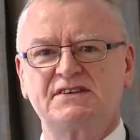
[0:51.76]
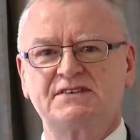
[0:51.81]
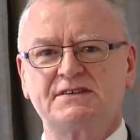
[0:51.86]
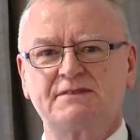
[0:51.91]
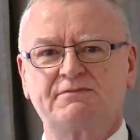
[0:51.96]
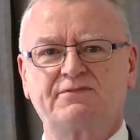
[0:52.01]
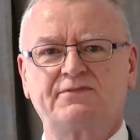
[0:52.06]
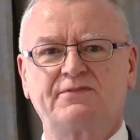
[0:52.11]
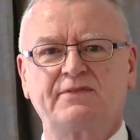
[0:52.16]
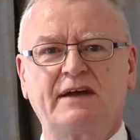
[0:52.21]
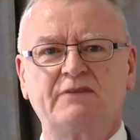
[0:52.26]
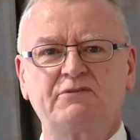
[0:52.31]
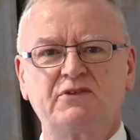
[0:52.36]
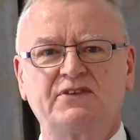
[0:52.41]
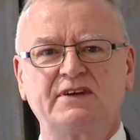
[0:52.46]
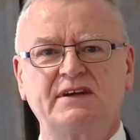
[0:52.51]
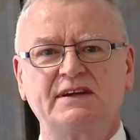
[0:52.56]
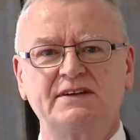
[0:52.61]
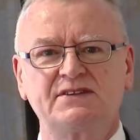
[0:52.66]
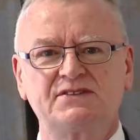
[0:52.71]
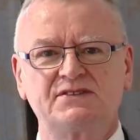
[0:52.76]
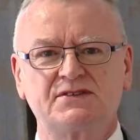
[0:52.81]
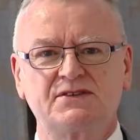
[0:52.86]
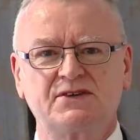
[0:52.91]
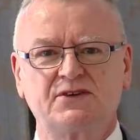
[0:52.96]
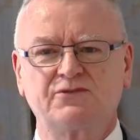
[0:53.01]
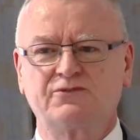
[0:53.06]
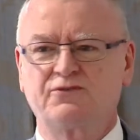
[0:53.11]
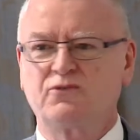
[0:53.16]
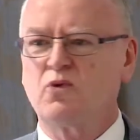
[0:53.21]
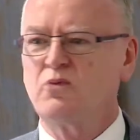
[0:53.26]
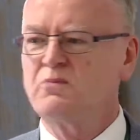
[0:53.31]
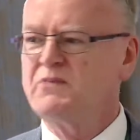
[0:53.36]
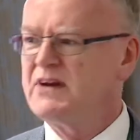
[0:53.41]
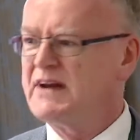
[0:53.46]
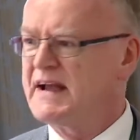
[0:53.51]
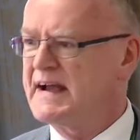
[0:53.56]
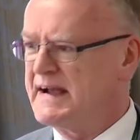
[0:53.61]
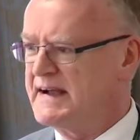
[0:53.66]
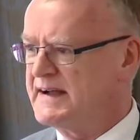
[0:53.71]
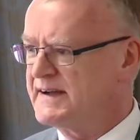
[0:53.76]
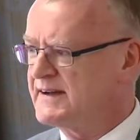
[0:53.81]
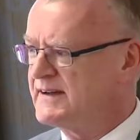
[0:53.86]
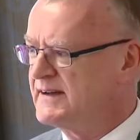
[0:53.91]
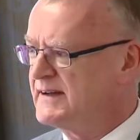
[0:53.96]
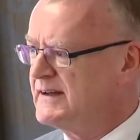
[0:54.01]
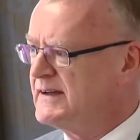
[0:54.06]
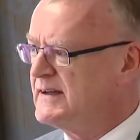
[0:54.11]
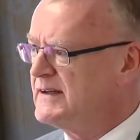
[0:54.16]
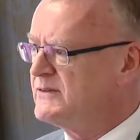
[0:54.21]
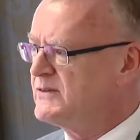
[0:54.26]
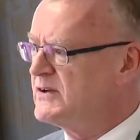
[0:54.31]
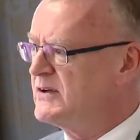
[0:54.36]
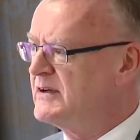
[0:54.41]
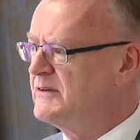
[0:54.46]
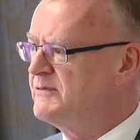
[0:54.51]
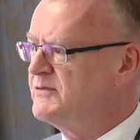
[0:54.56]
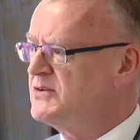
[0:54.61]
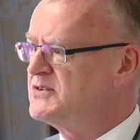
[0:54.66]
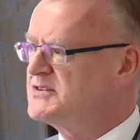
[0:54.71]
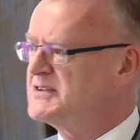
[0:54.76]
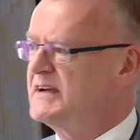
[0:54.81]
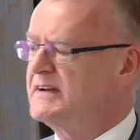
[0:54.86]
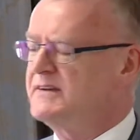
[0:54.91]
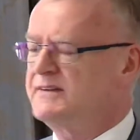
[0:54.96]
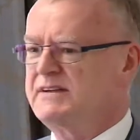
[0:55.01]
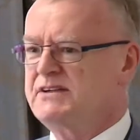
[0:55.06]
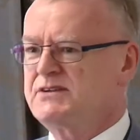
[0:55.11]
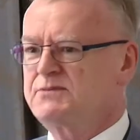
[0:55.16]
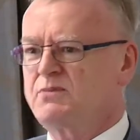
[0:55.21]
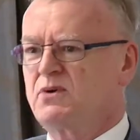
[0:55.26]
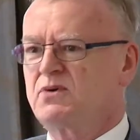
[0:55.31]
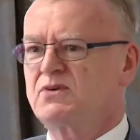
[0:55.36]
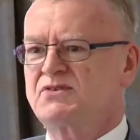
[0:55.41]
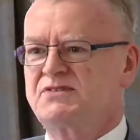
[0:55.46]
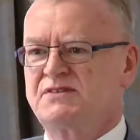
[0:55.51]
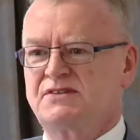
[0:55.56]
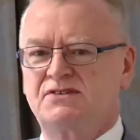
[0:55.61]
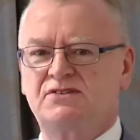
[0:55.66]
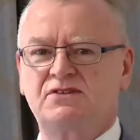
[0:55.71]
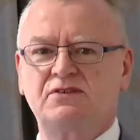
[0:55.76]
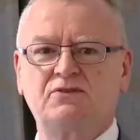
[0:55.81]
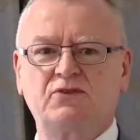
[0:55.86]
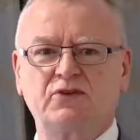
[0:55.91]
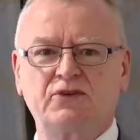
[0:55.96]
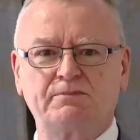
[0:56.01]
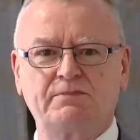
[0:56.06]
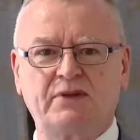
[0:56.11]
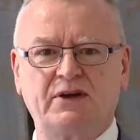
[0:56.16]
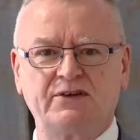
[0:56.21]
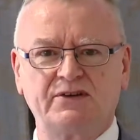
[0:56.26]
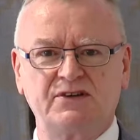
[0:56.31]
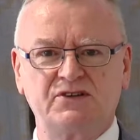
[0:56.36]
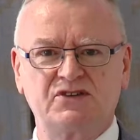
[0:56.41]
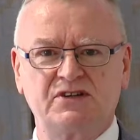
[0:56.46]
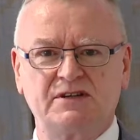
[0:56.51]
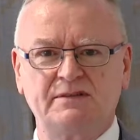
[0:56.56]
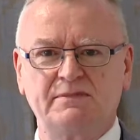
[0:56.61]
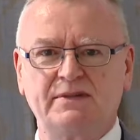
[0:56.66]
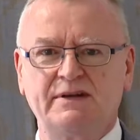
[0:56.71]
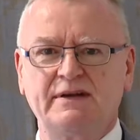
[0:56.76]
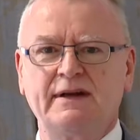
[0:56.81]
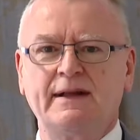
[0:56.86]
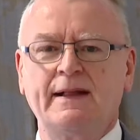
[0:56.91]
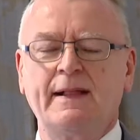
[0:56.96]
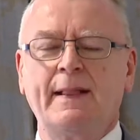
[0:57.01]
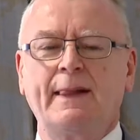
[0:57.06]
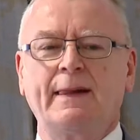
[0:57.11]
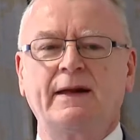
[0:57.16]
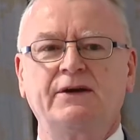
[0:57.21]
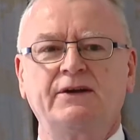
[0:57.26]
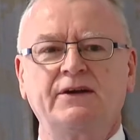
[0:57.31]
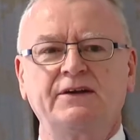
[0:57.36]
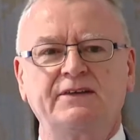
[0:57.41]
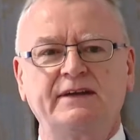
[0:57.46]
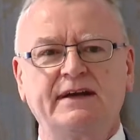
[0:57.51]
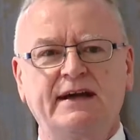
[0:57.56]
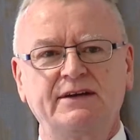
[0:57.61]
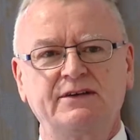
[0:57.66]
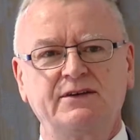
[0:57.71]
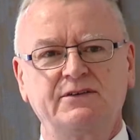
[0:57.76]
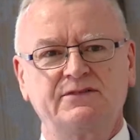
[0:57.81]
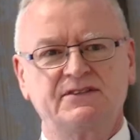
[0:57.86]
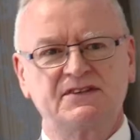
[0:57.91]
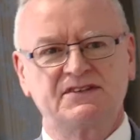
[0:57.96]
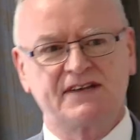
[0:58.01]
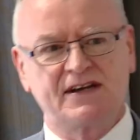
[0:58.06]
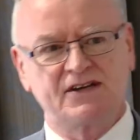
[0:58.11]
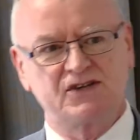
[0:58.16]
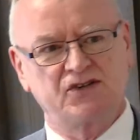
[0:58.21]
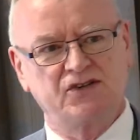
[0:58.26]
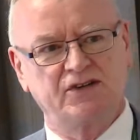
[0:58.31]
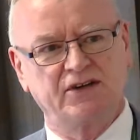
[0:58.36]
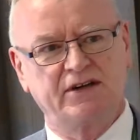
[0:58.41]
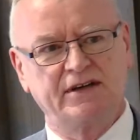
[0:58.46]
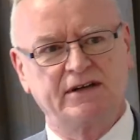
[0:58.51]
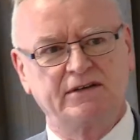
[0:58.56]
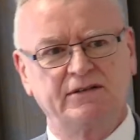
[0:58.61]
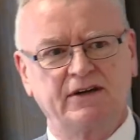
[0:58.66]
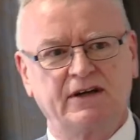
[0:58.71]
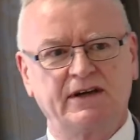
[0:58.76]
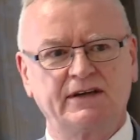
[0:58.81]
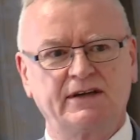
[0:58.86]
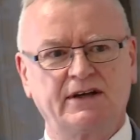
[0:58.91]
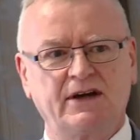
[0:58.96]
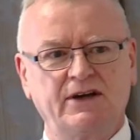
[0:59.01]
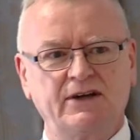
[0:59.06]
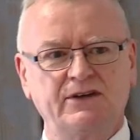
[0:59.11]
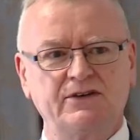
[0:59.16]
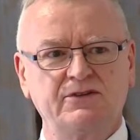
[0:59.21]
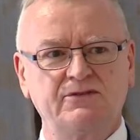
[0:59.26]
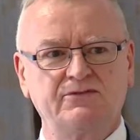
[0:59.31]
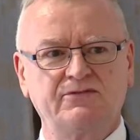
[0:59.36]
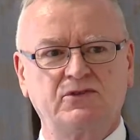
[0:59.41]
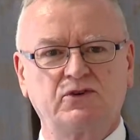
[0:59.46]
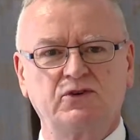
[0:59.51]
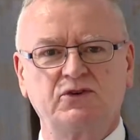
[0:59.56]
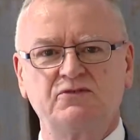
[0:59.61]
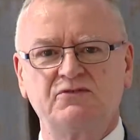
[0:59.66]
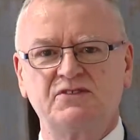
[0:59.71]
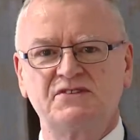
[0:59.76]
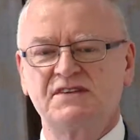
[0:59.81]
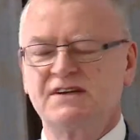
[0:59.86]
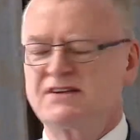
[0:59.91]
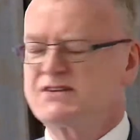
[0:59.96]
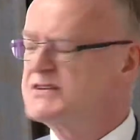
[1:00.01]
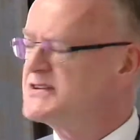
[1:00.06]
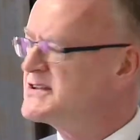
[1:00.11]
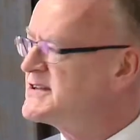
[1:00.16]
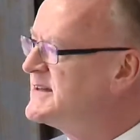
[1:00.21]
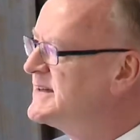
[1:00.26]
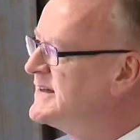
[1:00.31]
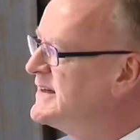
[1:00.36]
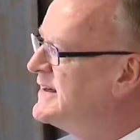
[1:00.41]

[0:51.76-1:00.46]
as if everything is sort of formulaic, that if you tick these boxes, you've got a partnership. And at the end of the session, I kind of couldn't resist